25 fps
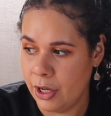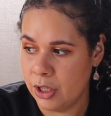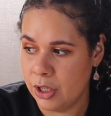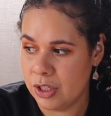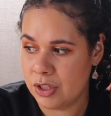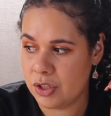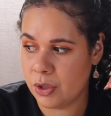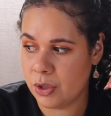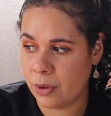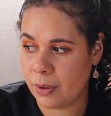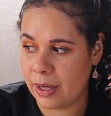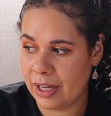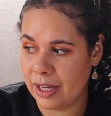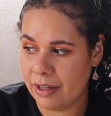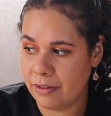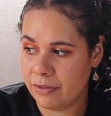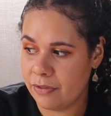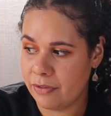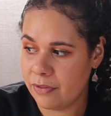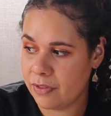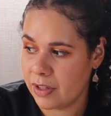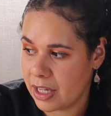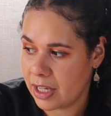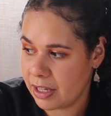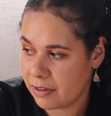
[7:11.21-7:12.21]
So
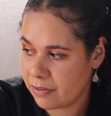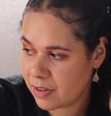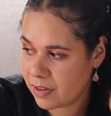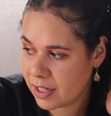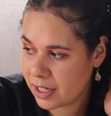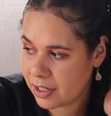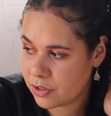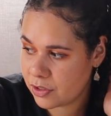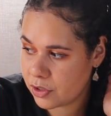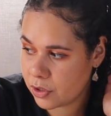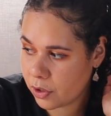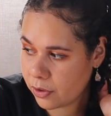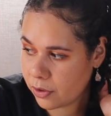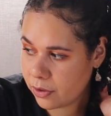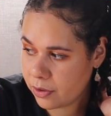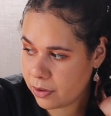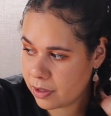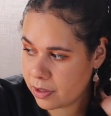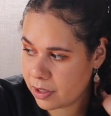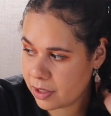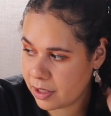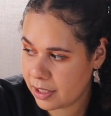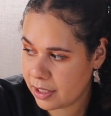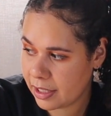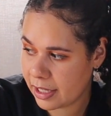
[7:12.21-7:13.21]
if they
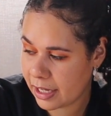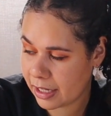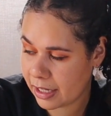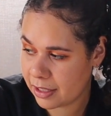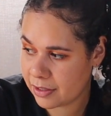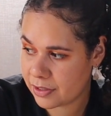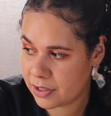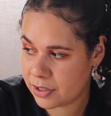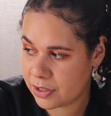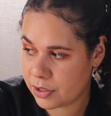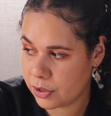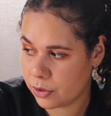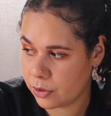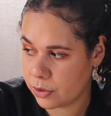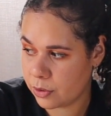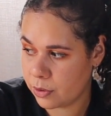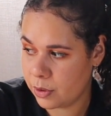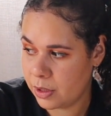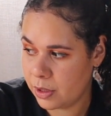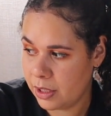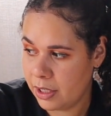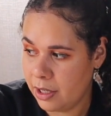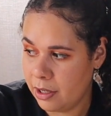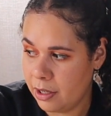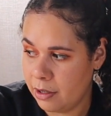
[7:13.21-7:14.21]
don't get
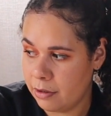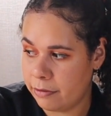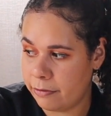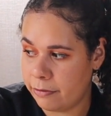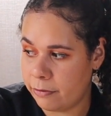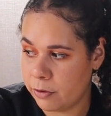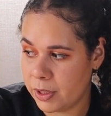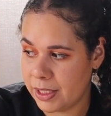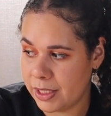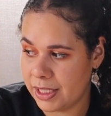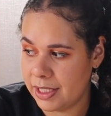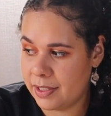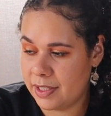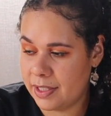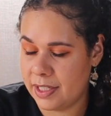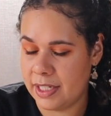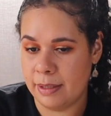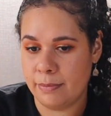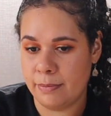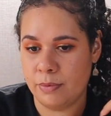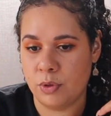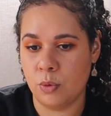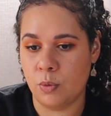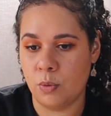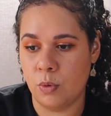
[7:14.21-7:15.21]
to fully
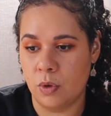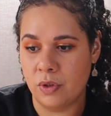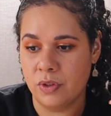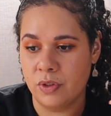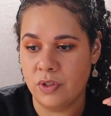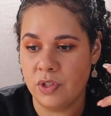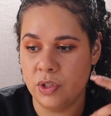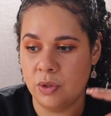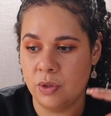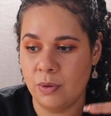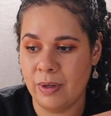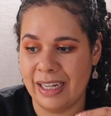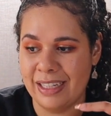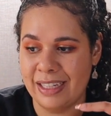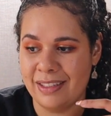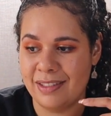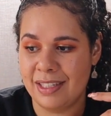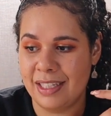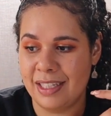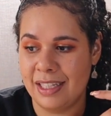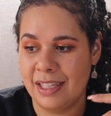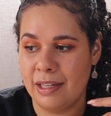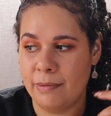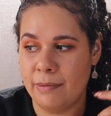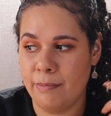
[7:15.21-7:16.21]
step towards you, I
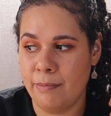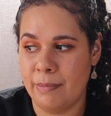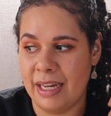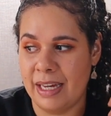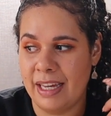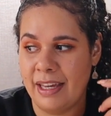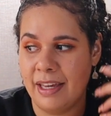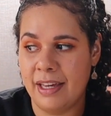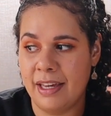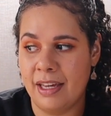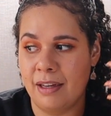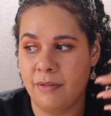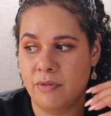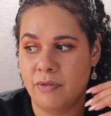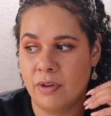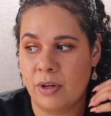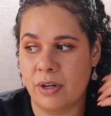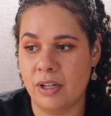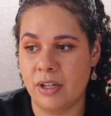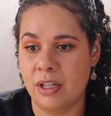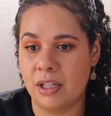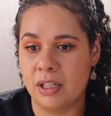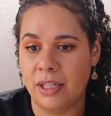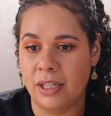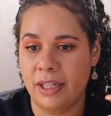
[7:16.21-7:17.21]
see them making it
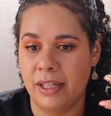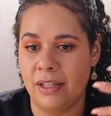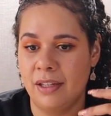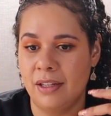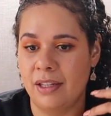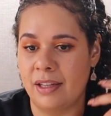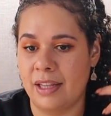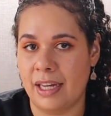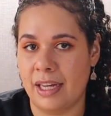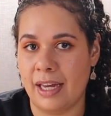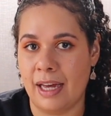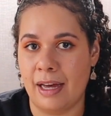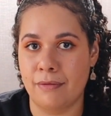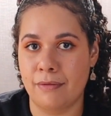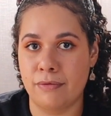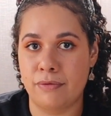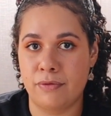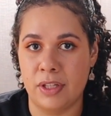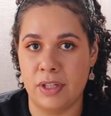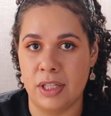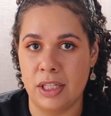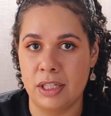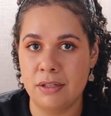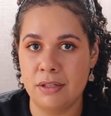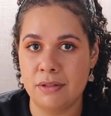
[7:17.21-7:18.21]
very clear that they have
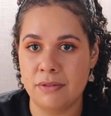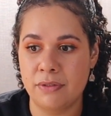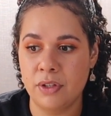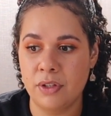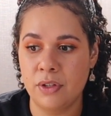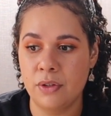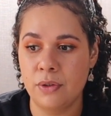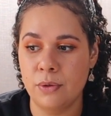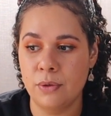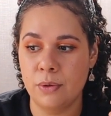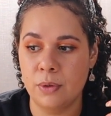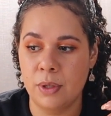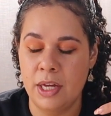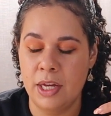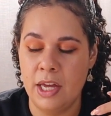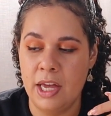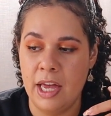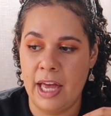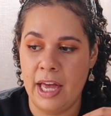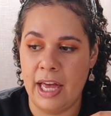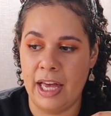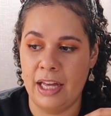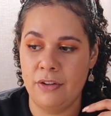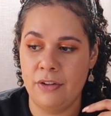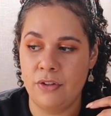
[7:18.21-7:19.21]
feelings for you,
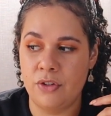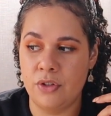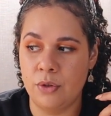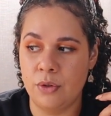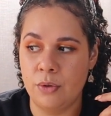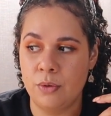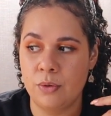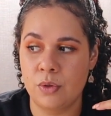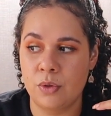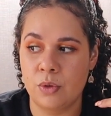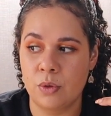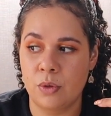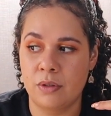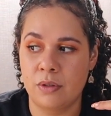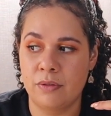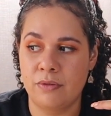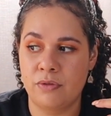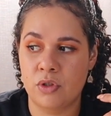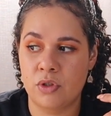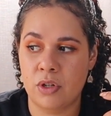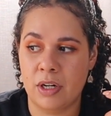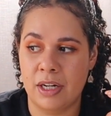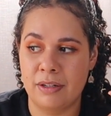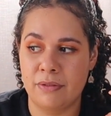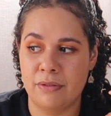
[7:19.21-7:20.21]
and you sort of
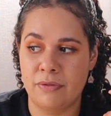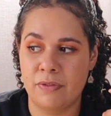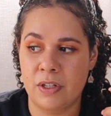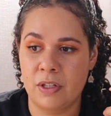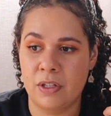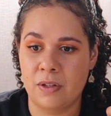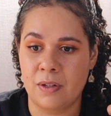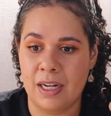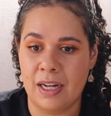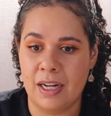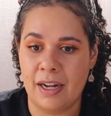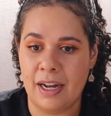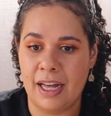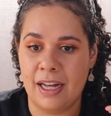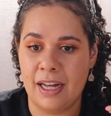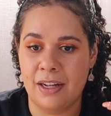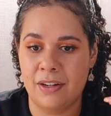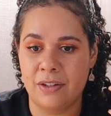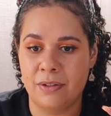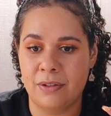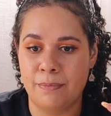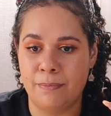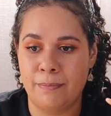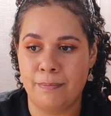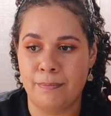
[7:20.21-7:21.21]
trying to figure out how
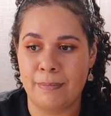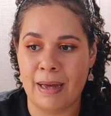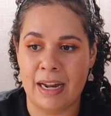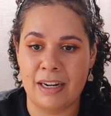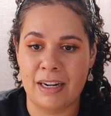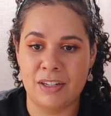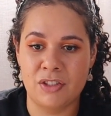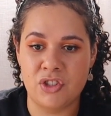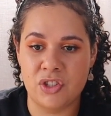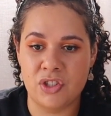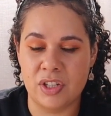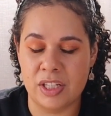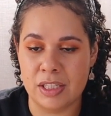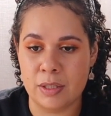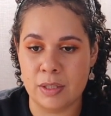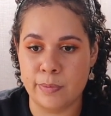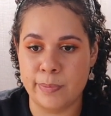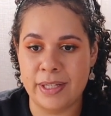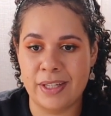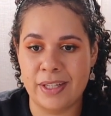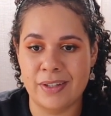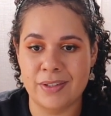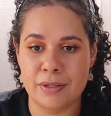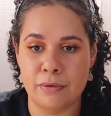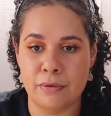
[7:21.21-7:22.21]
to manage this,
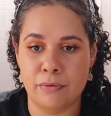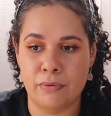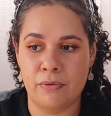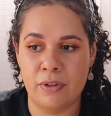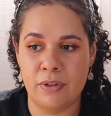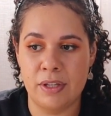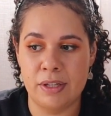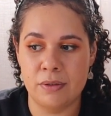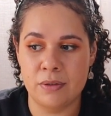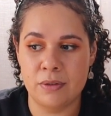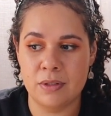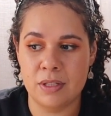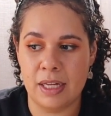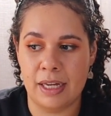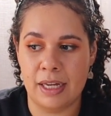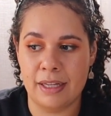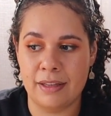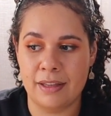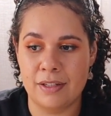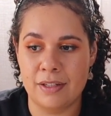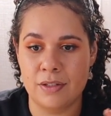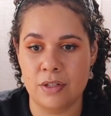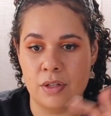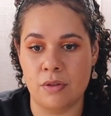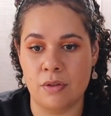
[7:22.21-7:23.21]
because it feels like
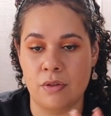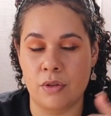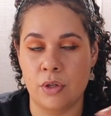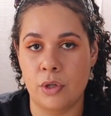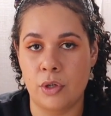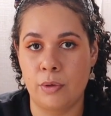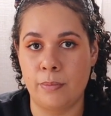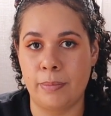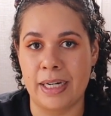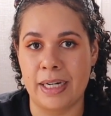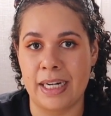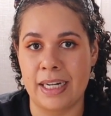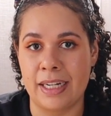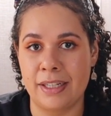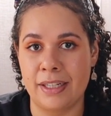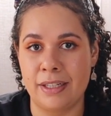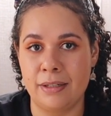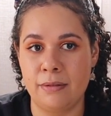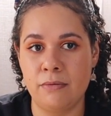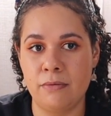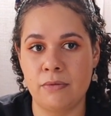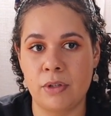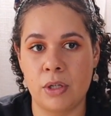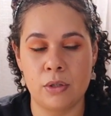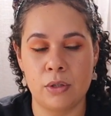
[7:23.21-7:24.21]
there's a third party
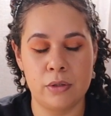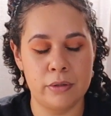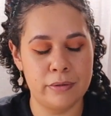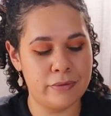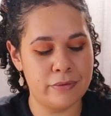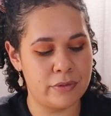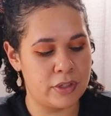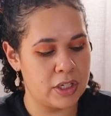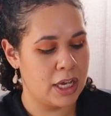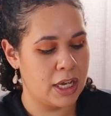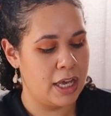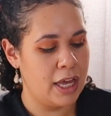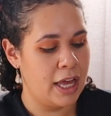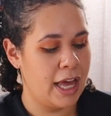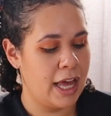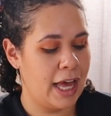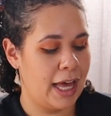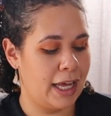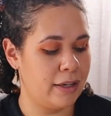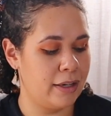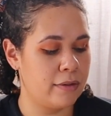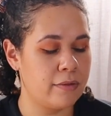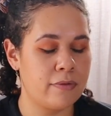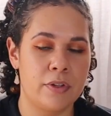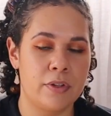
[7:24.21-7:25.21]
involved,
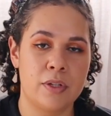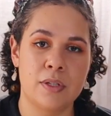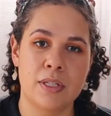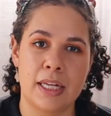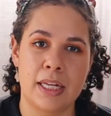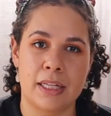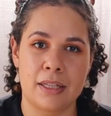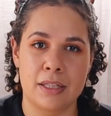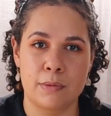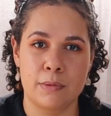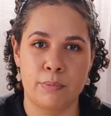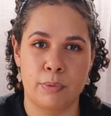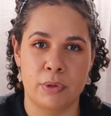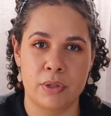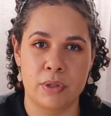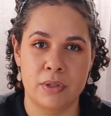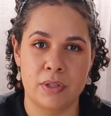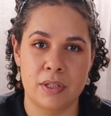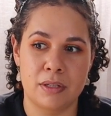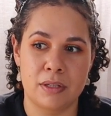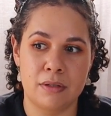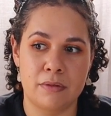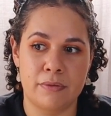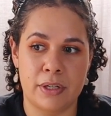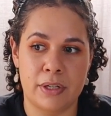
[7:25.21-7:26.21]
and it feels like this
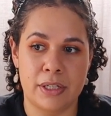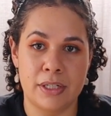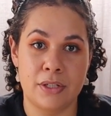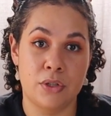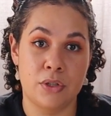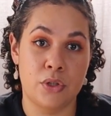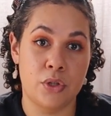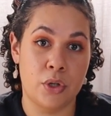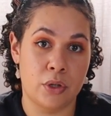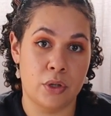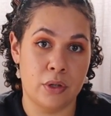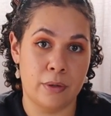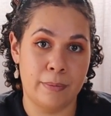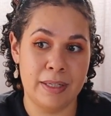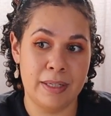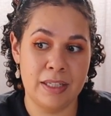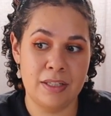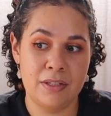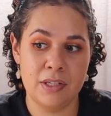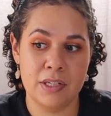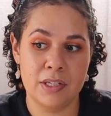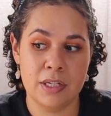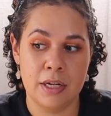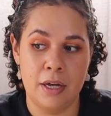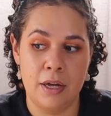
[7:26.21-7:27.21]
person is very
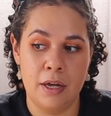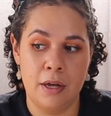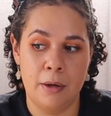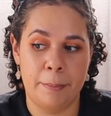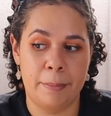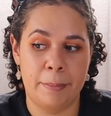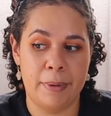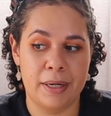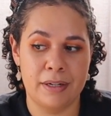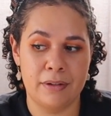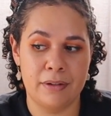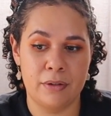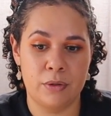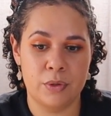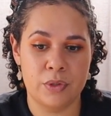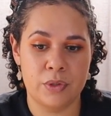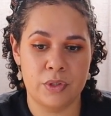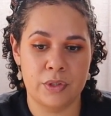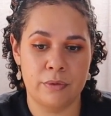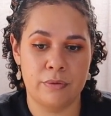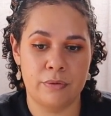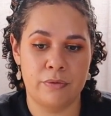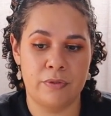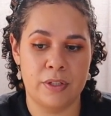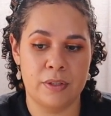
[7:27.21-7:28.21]
determined, but it
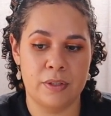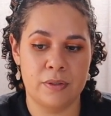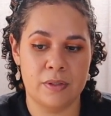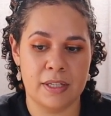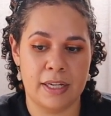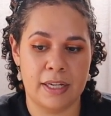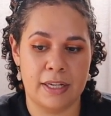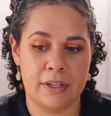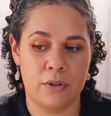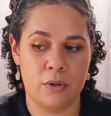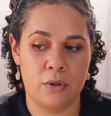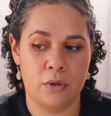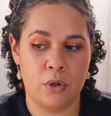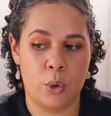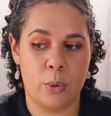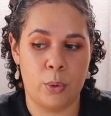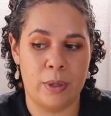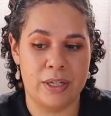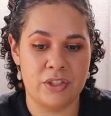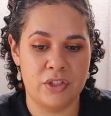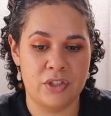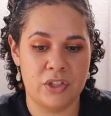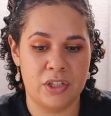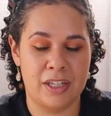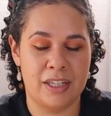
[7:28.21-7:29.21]
also feels like you're
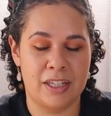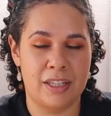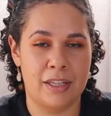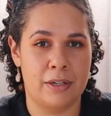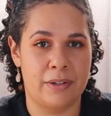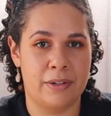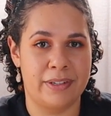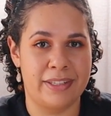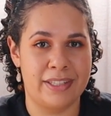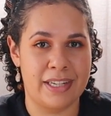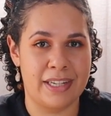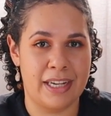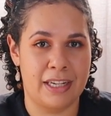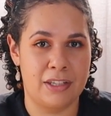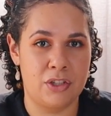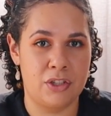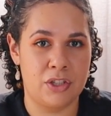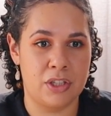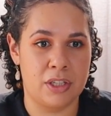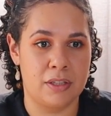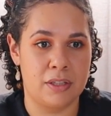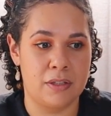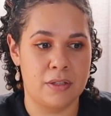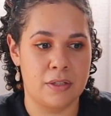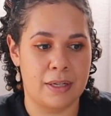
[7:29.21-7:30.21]
questioning their
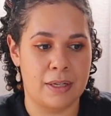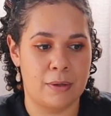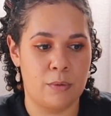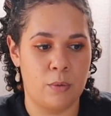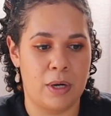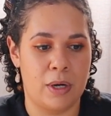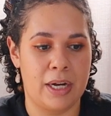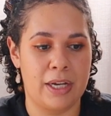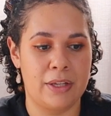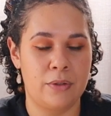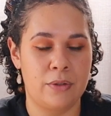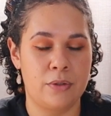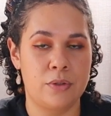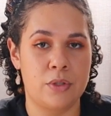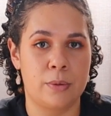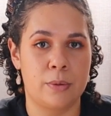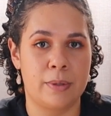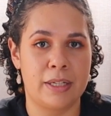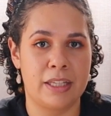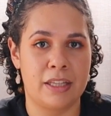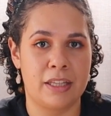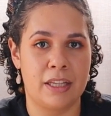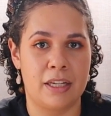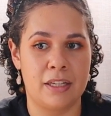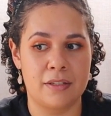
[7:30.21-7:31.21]
intentions. Like, why are you
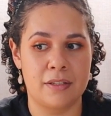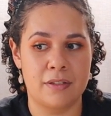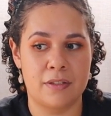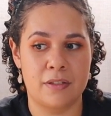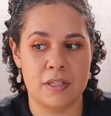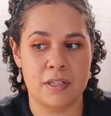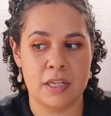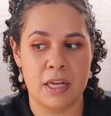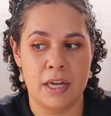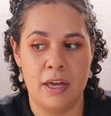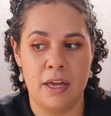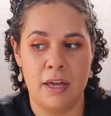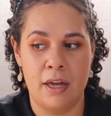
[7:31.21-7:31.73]
doing this?